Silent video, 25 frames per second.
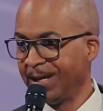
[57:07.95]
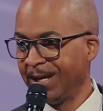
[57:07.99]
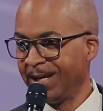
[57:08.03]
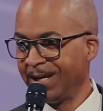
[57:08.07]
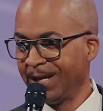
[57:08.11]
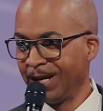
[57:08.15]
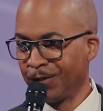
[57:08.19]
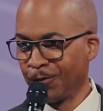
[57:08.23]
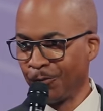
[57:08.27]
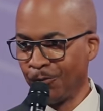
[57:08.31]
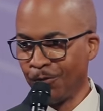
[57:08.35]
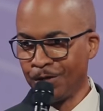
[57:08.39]

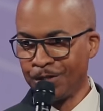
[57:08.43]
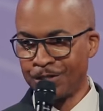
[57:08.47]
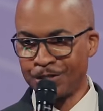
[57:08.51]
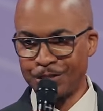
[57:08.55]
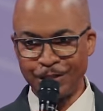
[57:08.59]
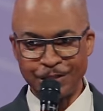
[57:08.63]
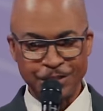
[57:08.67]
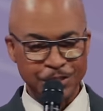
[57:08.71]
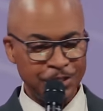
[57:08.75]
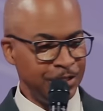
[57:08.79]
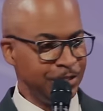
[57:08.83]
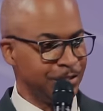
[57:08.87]
In other
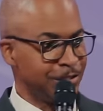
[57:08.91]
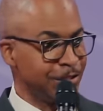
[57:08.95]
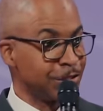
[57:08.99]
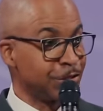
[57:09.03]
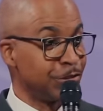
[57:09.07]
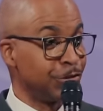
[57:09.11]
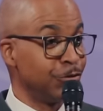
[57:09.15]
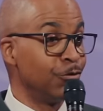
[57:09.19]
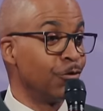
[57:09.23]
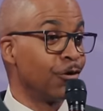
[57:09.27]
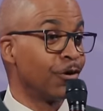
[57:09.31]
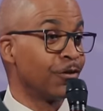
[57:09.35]
words,
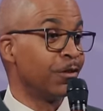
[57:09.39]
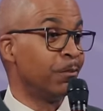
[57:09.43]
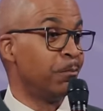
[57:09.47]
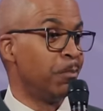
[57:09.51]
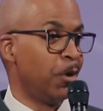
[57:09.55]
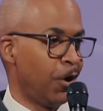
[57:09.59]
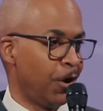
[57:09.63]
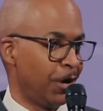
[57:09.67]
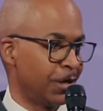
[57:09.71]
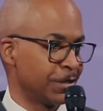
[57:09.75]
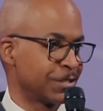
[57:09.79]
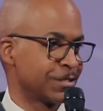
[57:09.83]
Jesus, you are the
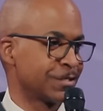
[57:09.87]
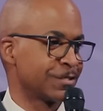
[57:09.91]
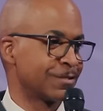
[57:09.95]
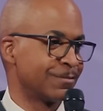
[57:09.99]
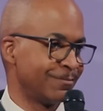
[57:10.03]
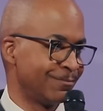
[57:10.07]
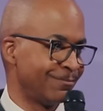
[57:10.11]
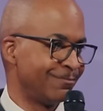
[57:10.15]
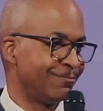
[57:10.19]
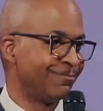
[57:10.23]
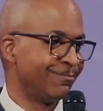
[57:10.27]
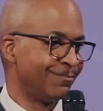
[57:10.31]
boss
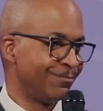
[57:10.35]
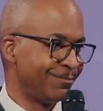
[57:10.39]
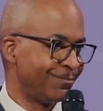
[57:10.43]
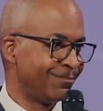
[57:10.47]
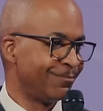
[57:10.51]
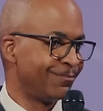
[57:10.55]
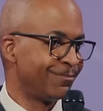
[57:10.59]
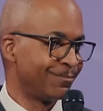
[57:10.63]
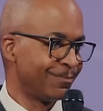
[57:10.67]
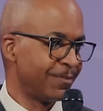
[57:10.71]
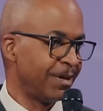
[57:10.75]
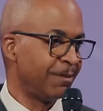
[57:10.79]

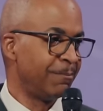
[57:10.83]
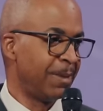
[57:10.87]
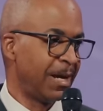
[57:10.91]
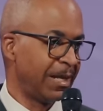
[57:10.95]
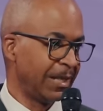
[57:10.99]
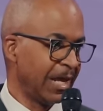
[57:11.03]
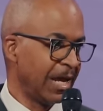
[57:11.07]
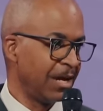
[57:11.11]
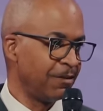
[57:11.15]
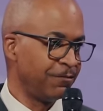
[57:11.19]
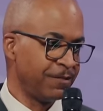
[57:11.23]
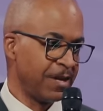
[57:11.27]
of
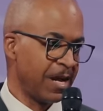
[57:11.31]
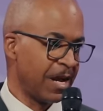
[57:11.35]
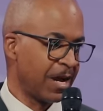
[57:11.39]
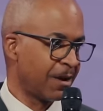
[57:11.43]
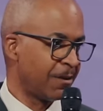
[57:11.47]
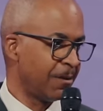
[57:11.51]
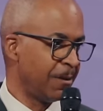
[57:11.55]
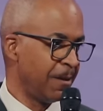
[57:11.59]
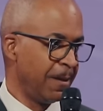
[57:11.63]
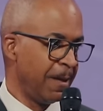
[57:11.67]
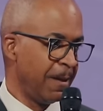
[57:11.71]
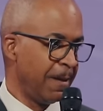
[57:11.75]
my life
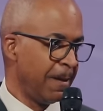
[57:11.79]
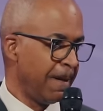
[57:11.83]
now.